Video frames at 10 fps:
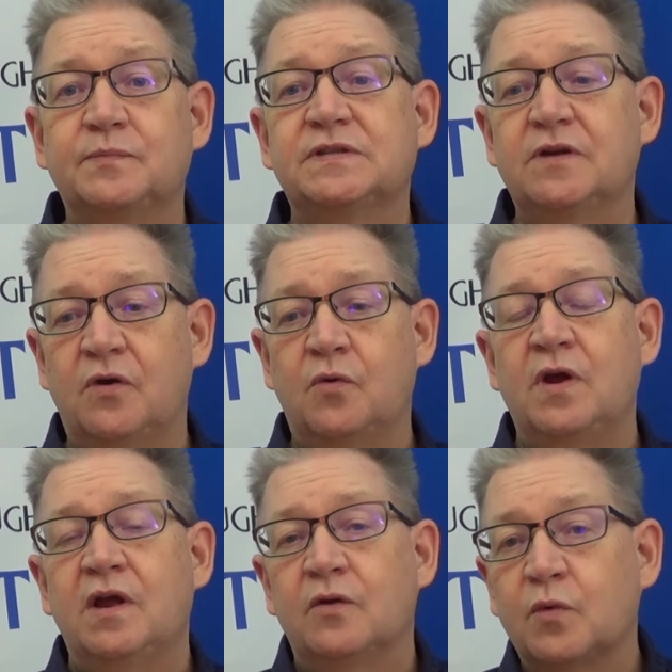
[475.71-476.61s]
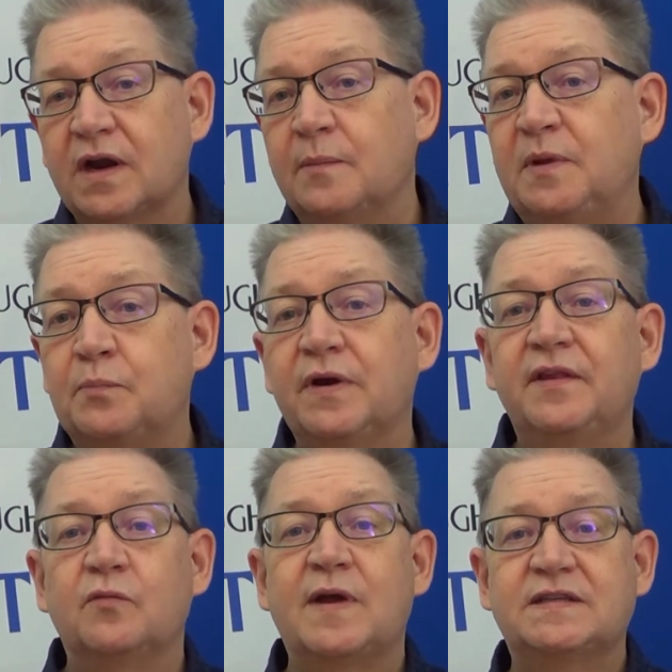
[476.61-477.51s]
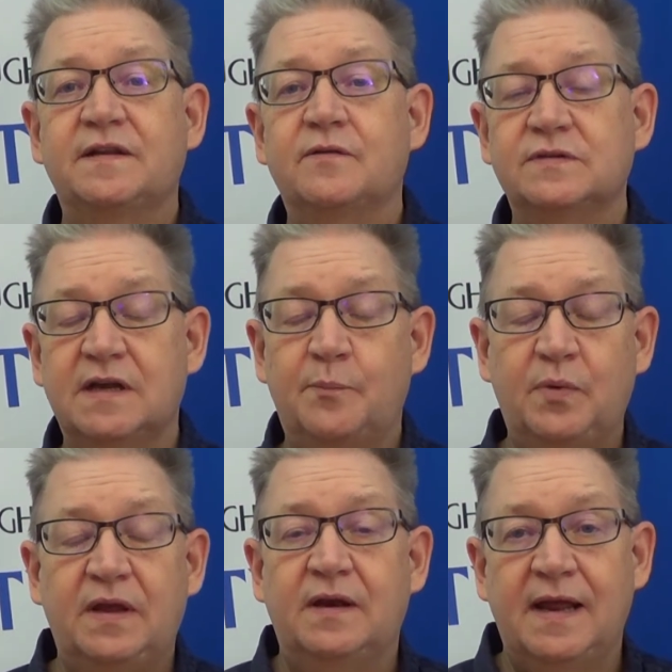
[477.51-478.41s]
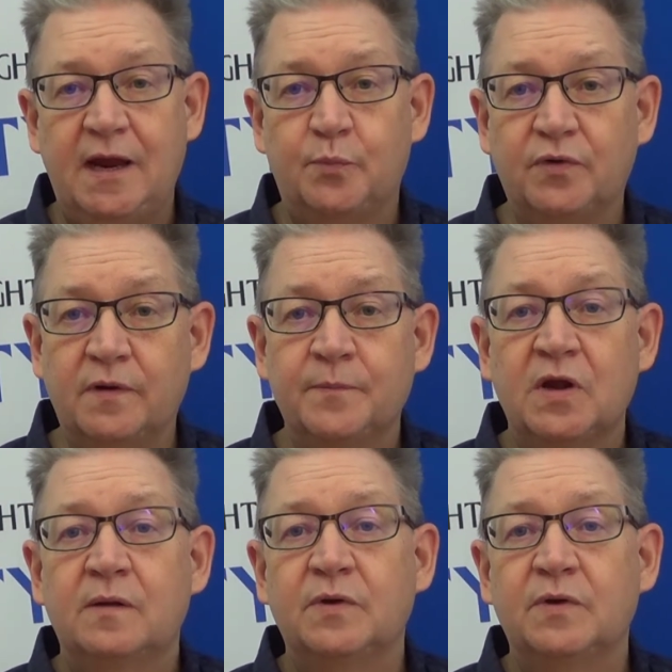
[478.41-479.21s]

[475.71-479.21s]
So we're going to be putting the rest of those up in April.